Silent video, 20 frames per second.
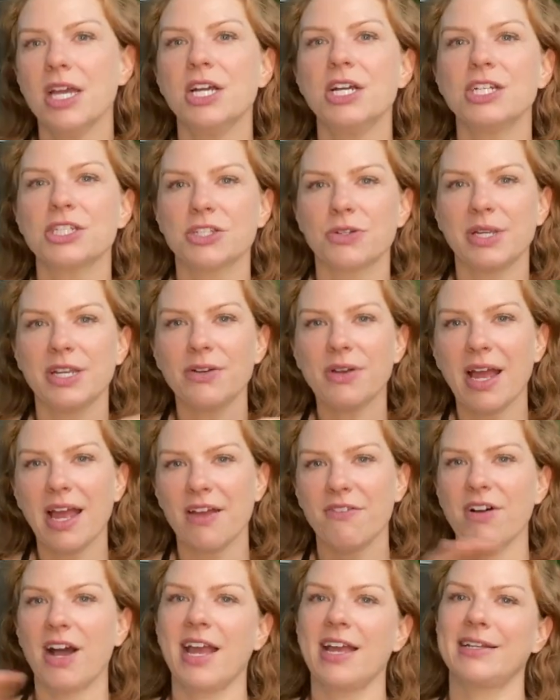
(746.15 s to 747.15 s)
So here I
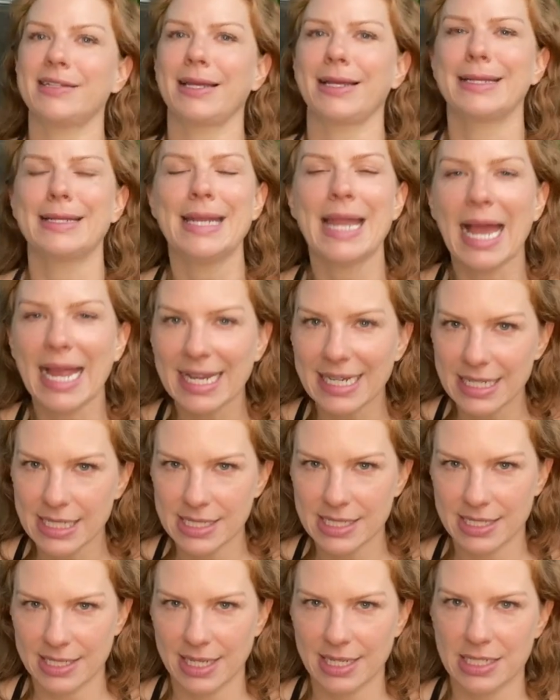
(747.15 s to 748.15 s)
have hiked like
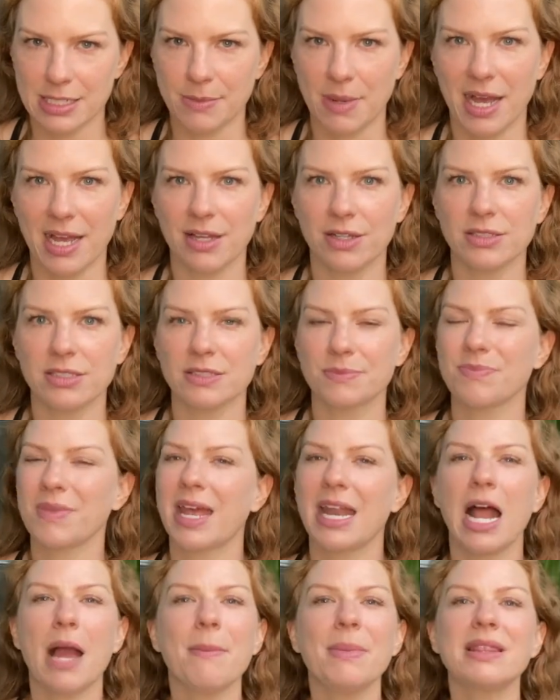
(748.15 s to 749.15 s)
96 miles,
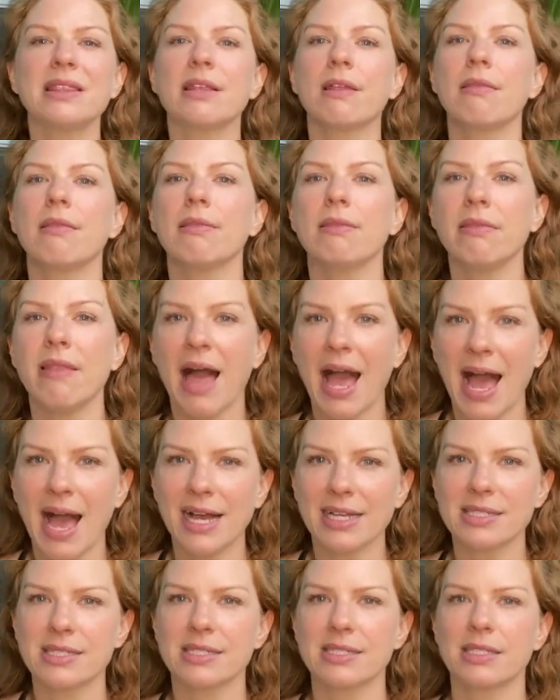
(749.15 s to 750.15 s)
and I'm in the
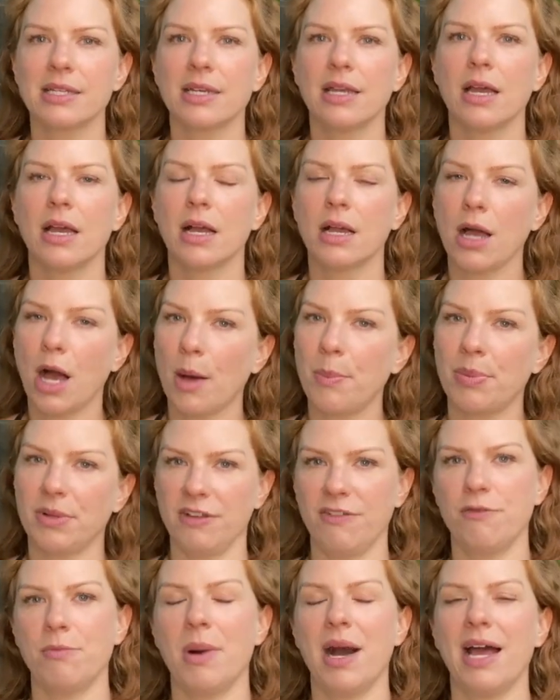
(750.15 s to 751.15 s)
last couple
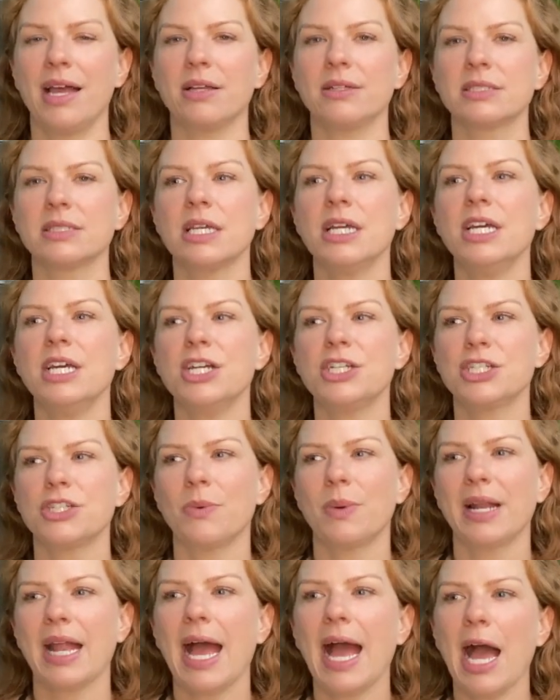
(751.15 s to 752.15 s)
of miles. So
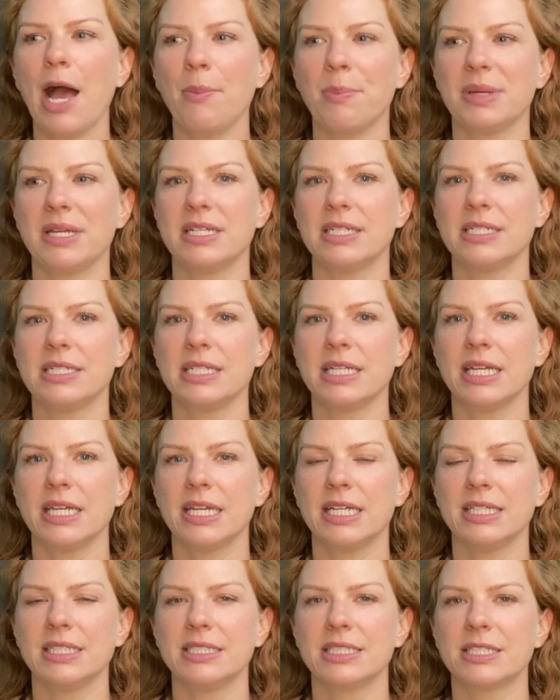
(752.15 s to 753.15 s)
what happened
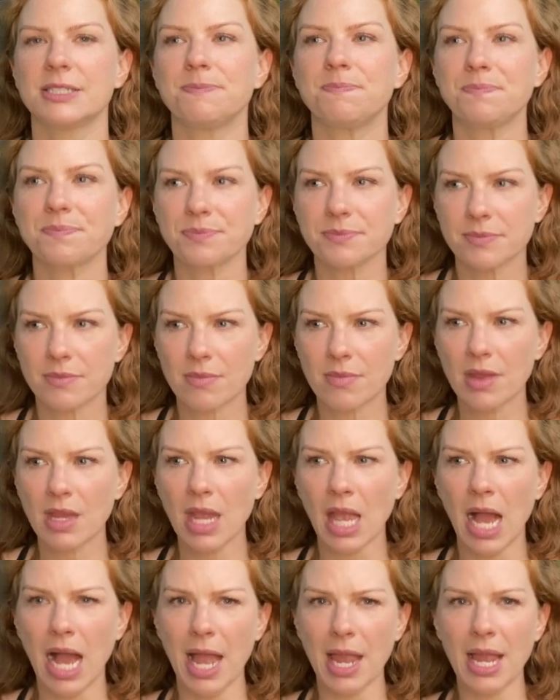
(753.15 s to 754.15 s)
is
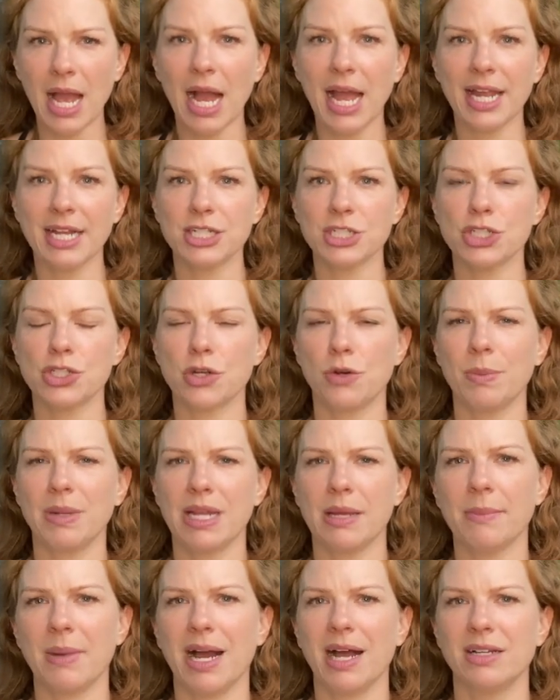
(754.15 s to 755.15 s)
I hiked so
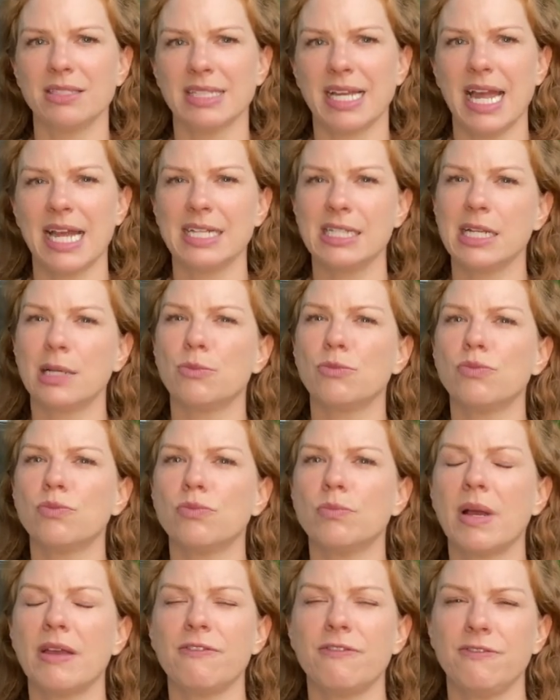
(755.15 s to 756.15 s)
many miles, I ended up,
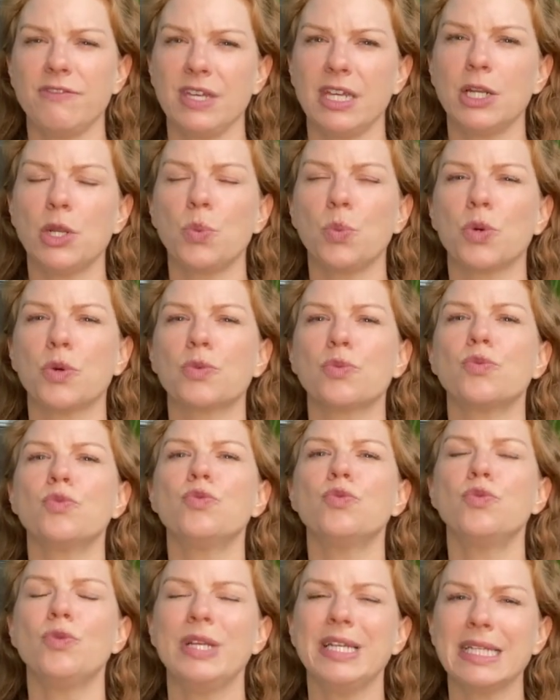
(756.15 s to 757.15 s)
my feet were
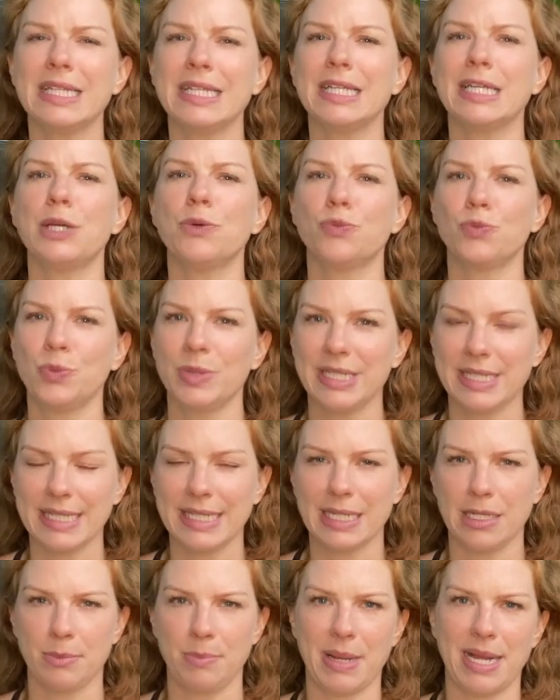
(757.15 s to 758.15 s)
really, really
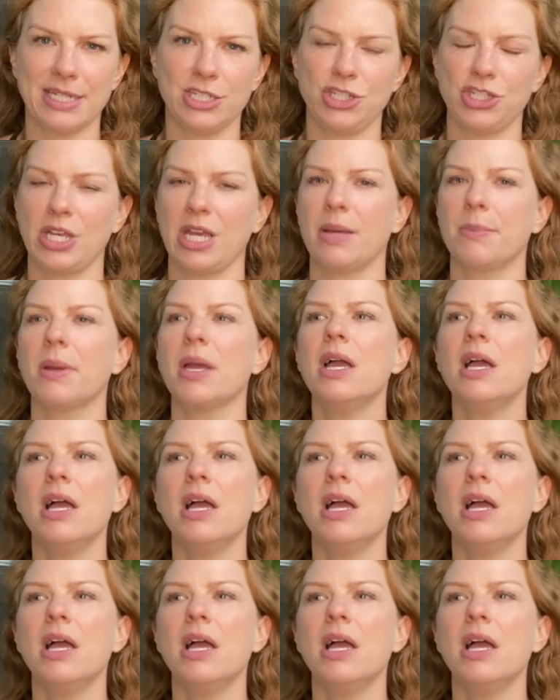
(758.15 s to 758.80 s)
in bad shape.